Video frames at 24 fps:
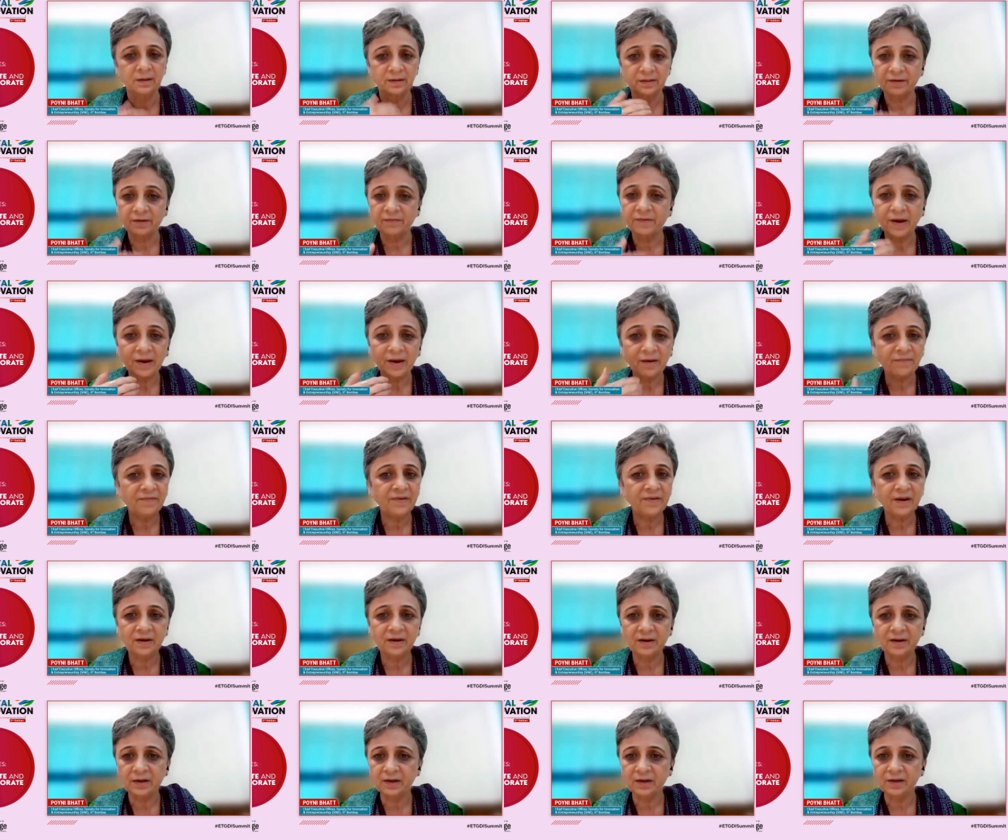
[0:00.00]
the way
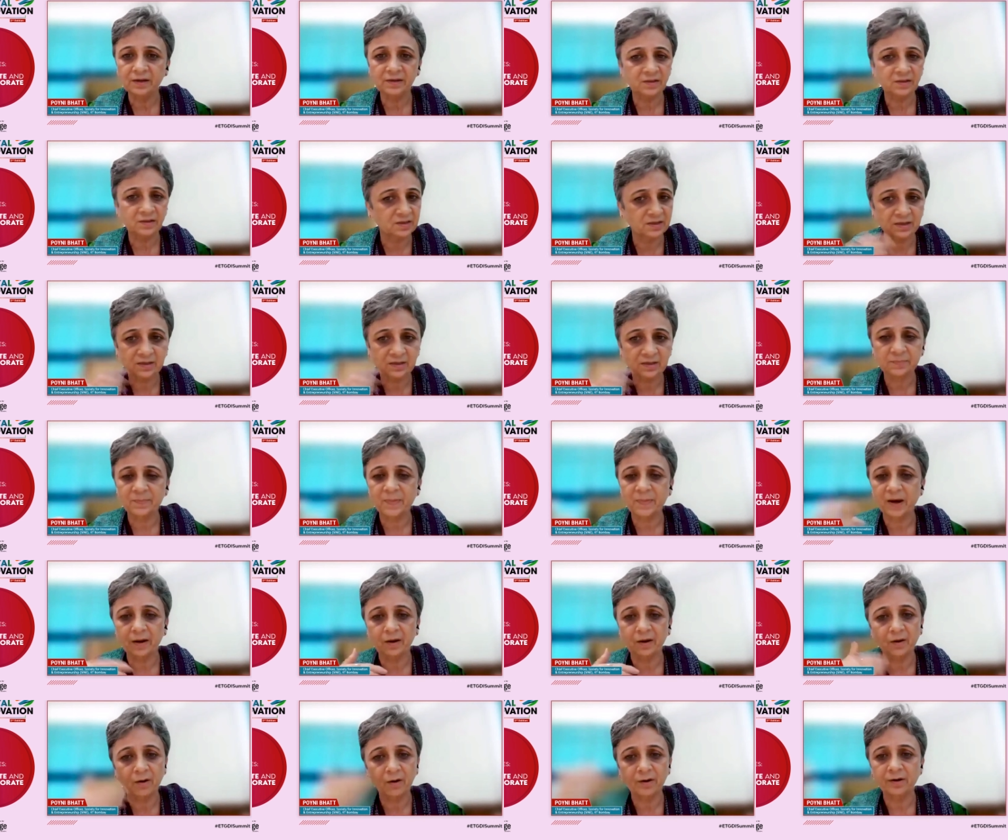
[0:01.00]
we eat just
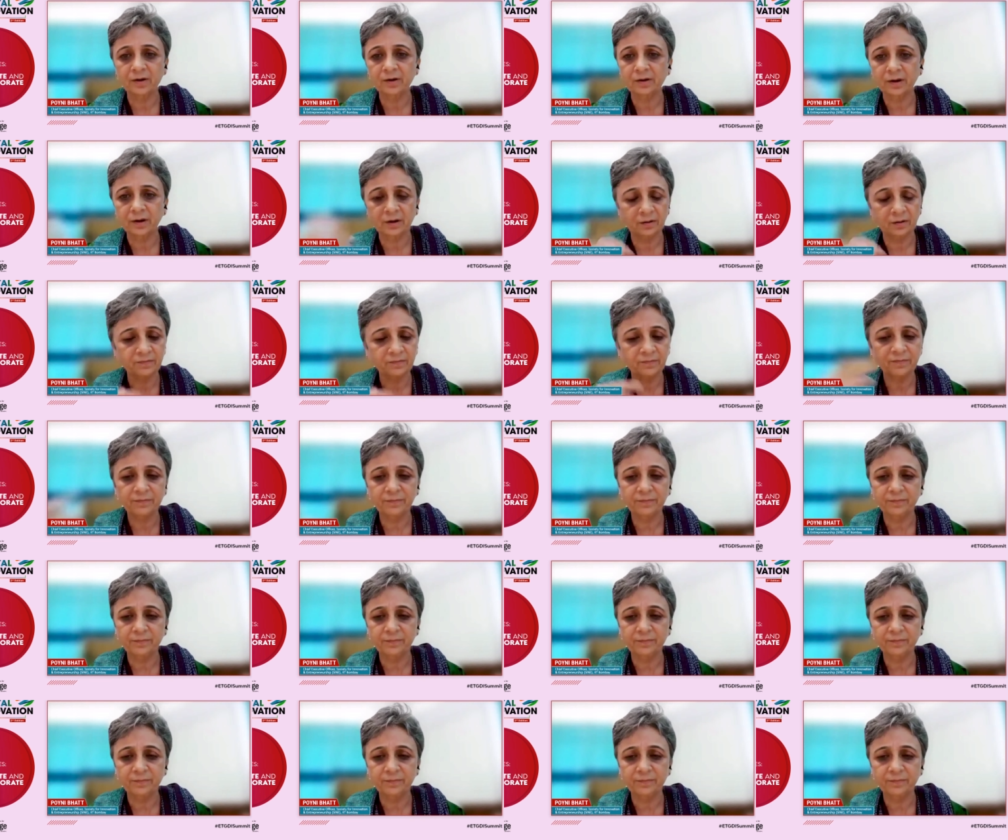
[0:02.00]
by ordering